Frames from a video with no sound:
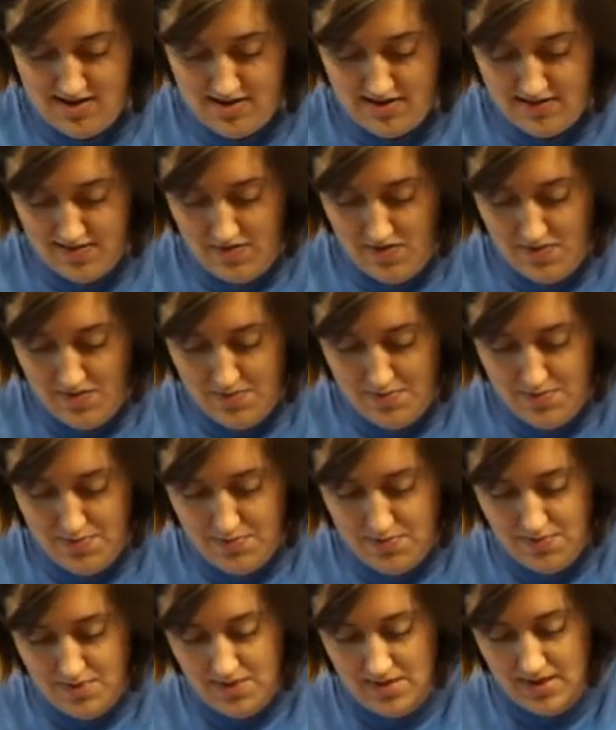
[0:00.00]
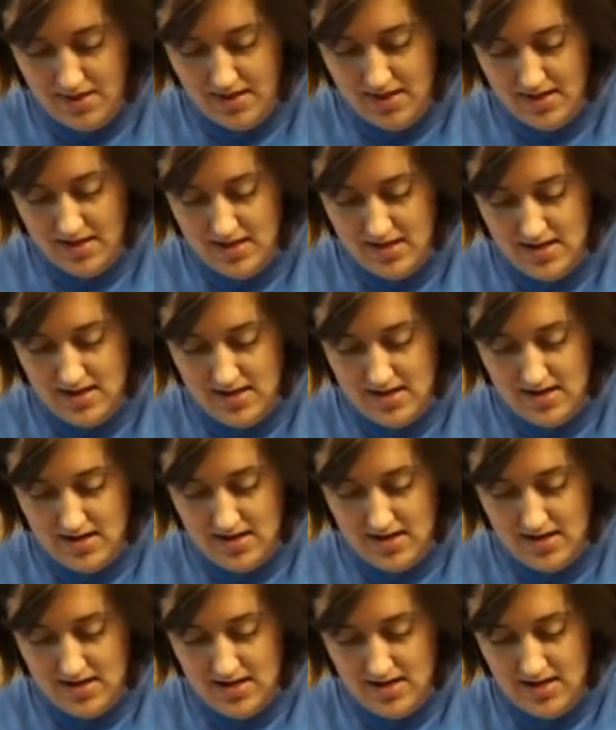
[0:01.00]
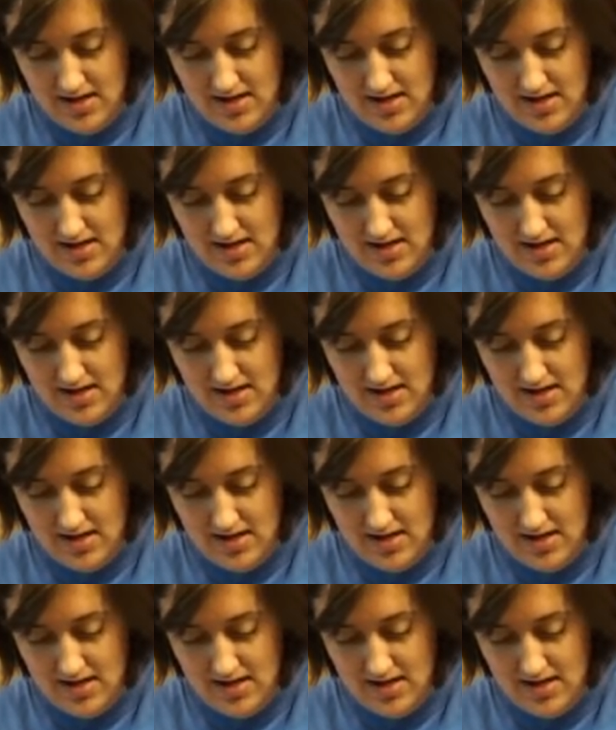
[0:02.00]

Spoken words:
So I'll pour that in.